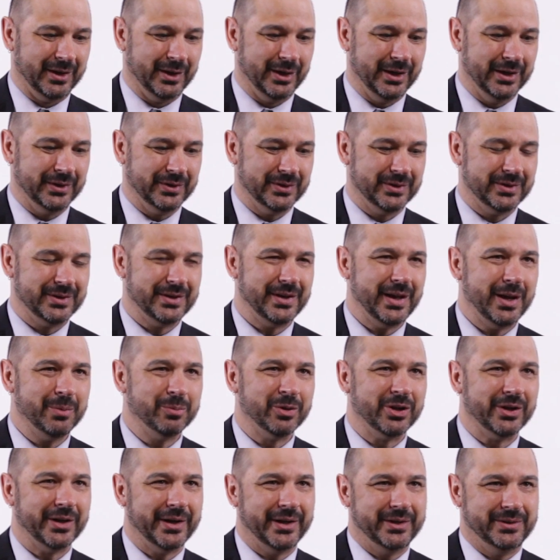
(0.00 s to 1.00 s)
It
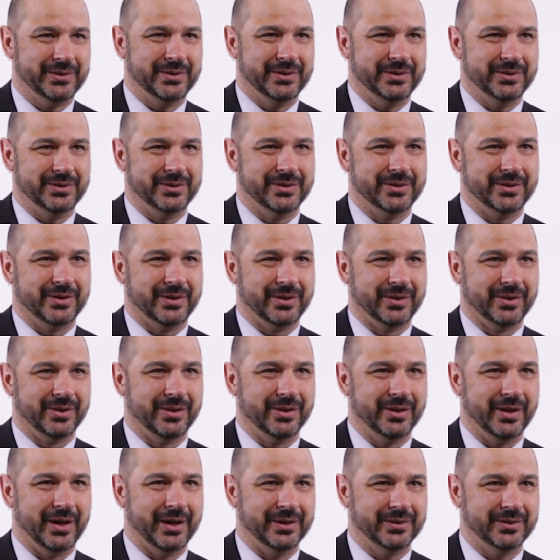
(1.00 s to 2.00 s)
stabilizes
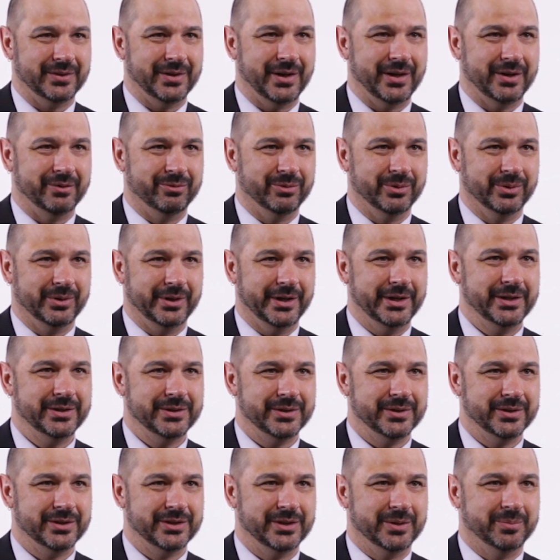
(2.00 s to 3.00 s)
a set of
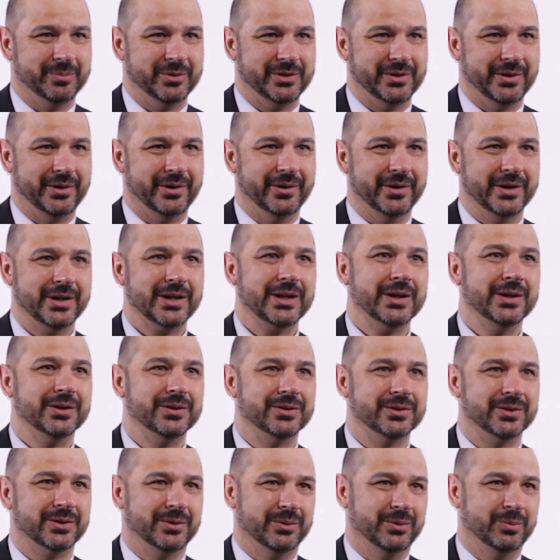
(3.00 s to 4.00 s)
relationships that are needed
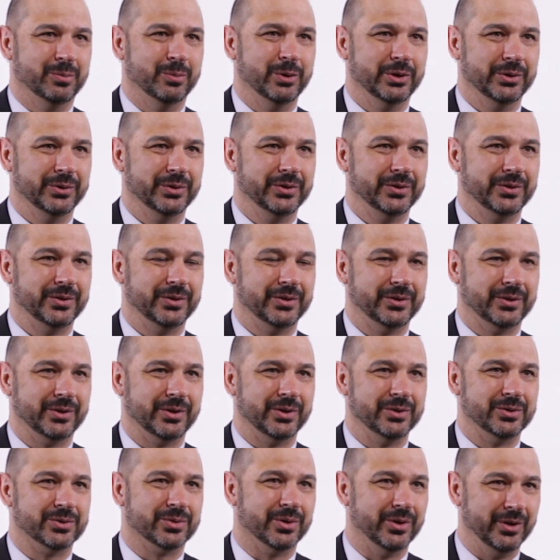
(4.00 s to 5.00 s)
to both
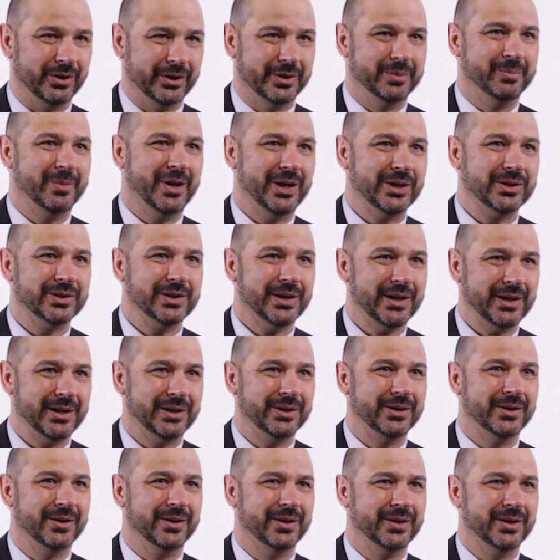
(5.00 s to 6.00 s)
control and
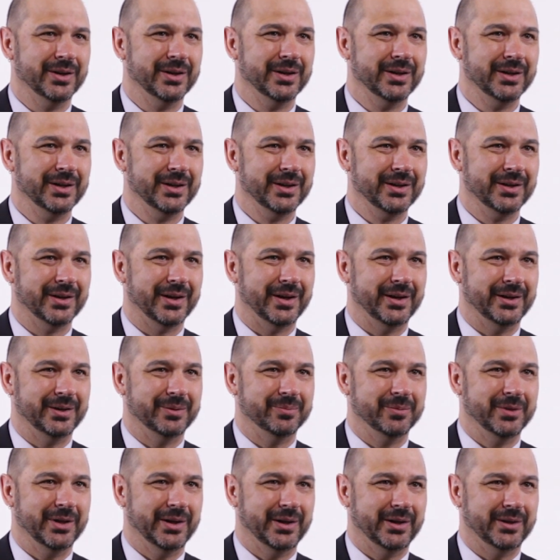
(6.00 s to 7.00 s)
maintain
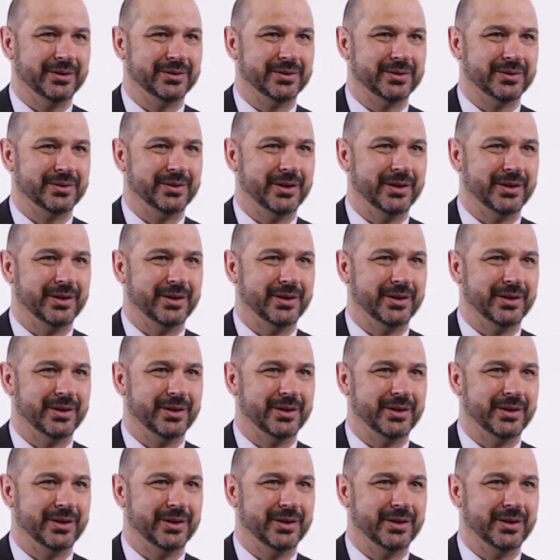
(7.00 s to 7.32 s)
that